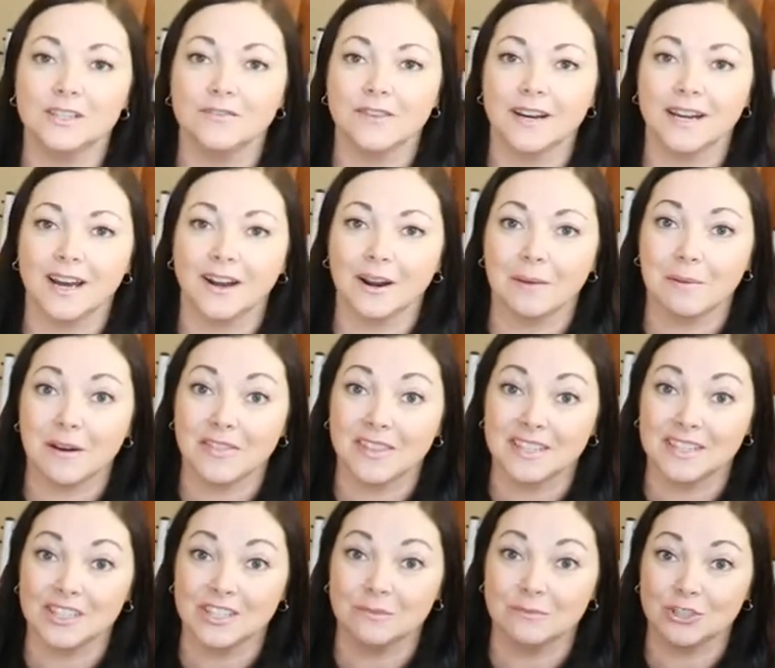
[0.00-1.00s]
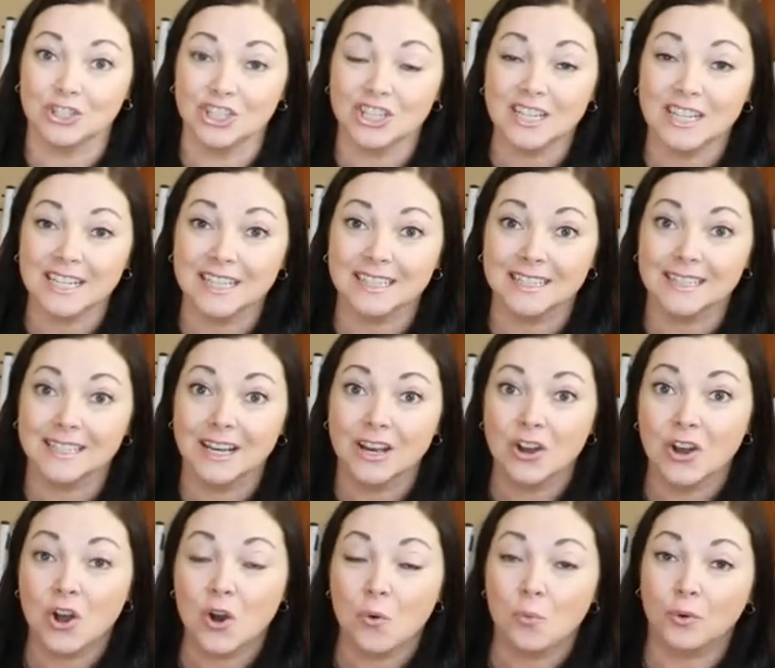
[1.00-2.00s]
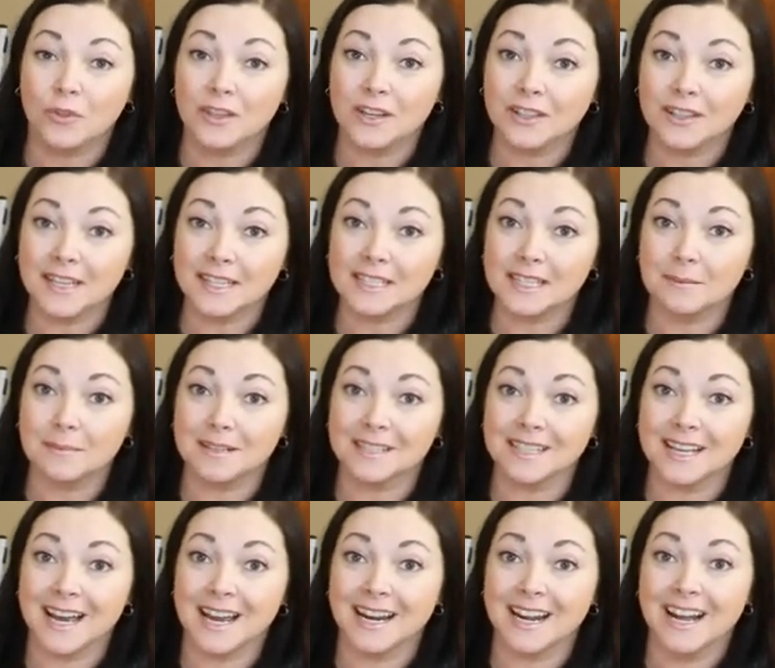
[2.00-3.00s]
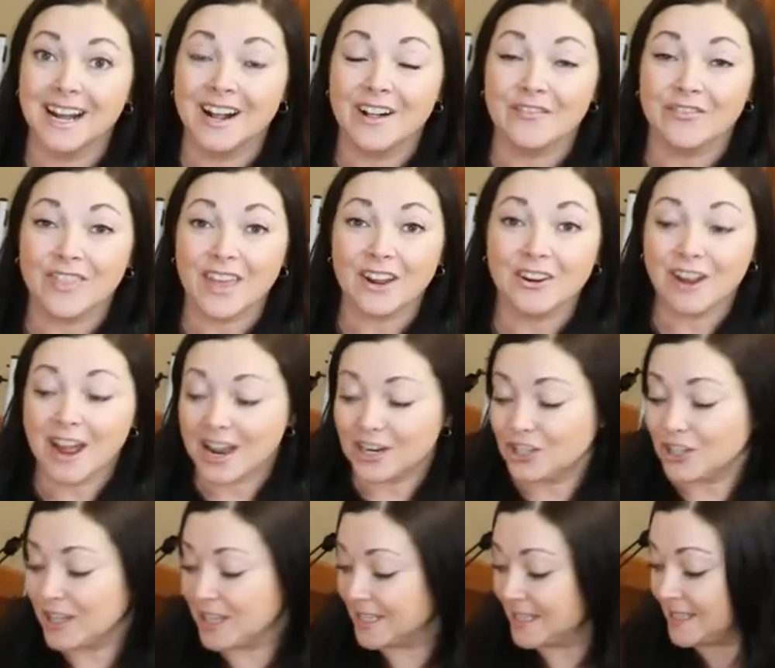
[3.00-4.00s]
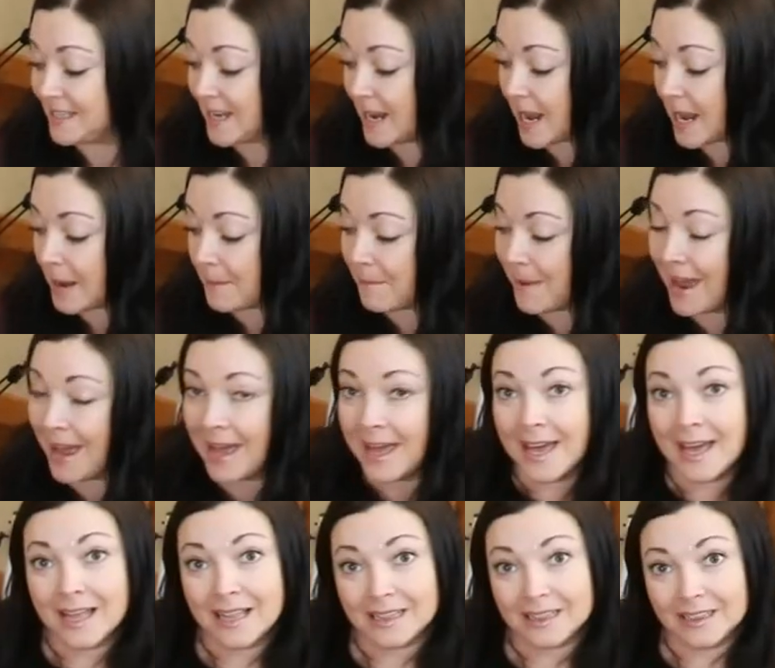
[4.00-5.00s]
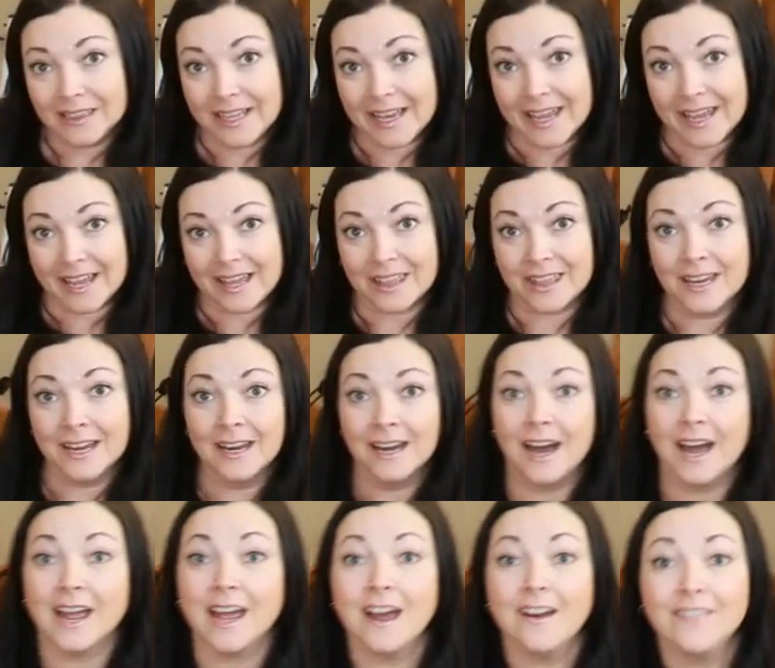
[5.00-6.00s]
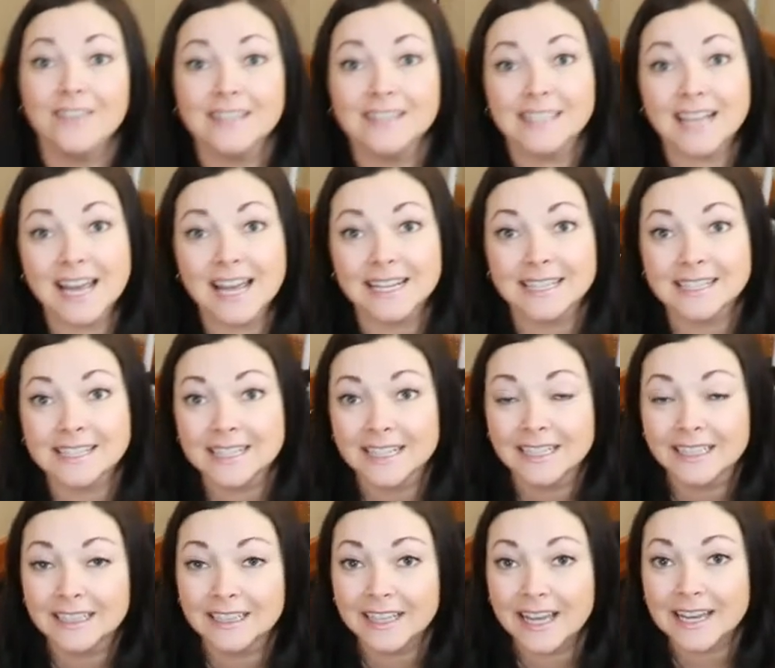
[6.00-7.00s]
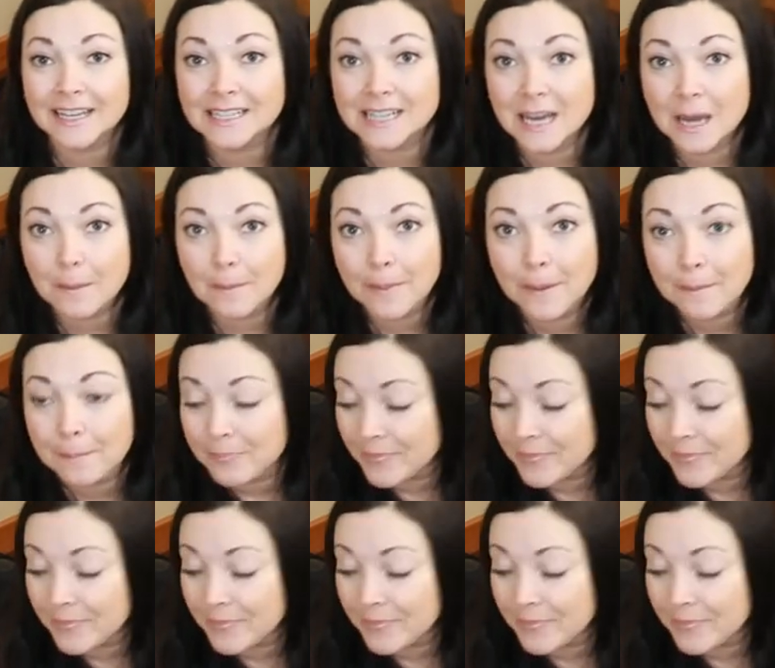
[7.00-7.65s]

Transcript: to find out about these two machines, when they're laid side by side, they are actually the same length. I have these ends lined up,